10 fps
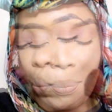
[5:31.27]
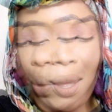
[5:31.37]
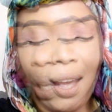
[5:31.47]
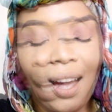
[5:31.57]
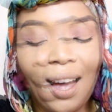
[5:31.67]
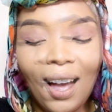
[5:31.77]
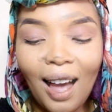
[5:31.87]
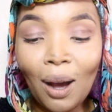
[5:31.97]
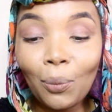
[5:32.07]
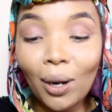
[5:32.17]

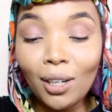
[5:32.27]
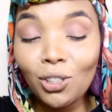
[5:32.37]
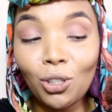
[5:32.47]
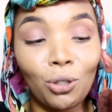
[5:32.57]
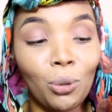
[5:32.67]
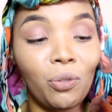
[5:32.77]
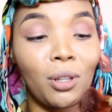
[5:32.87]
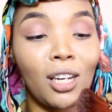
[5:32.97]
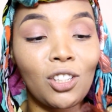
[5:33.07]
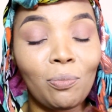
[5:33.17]
I wanted to do it for
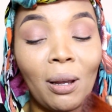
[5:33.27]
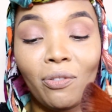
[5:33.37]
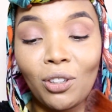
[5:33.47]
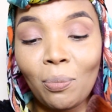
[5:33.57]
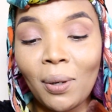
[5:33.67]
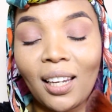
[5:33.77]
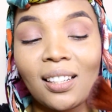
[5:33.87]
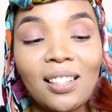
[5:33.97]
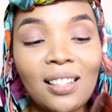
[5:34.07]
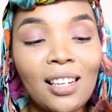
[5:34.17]
the rest of my video, but I
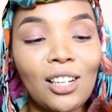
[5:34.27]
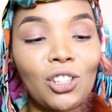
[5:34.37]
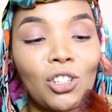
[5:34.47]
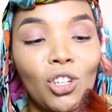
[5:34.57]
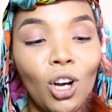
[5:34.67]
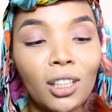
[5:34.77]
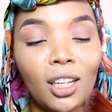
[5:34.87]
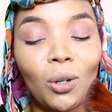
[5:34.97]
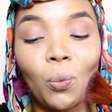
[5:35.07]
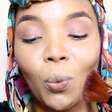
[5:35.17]
can see it's not
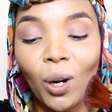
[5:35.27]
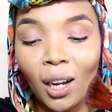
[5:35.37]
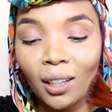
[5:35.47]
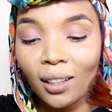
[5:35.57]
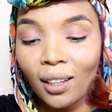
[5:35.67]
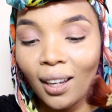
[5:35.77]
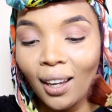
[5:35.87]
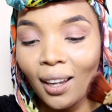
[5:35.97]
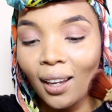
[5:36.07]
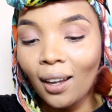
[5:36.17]
gonna work
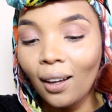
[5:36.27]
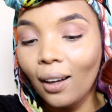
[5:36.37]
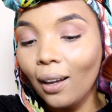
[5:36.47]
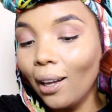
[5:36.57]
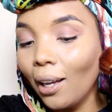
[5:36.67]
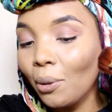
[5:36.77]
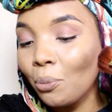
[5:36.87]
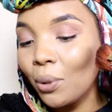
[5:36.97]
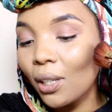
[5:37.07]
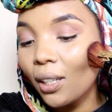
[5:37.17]

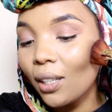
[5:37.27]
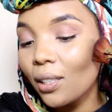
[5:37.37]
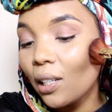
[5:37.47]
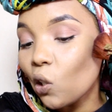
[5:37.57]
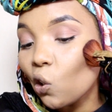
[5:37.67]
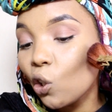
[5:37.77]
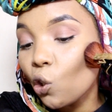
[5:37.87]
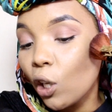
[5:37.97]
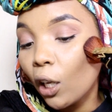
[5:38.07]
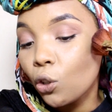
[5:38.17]
because it's
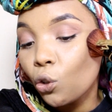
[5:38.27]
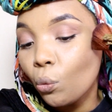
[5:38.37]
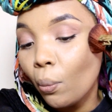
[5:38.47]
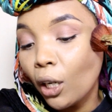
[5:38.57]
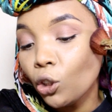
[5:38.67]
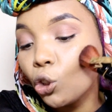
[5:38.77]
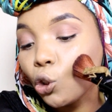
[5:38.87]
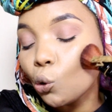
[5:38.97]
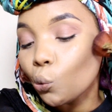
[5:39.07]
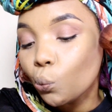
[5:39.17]
just like too
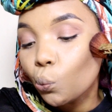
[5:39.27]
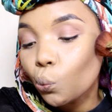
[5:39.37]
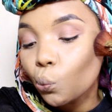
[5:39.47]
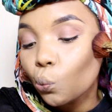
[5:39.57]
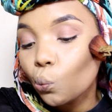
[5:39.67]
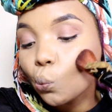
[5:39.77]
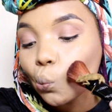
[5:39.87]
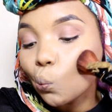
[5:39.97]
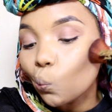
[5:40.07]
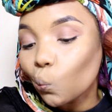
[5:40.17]
much.
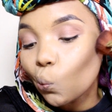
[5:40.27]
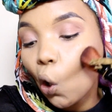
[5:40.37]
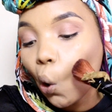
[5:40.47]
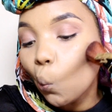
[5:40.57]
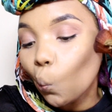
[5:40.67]
No.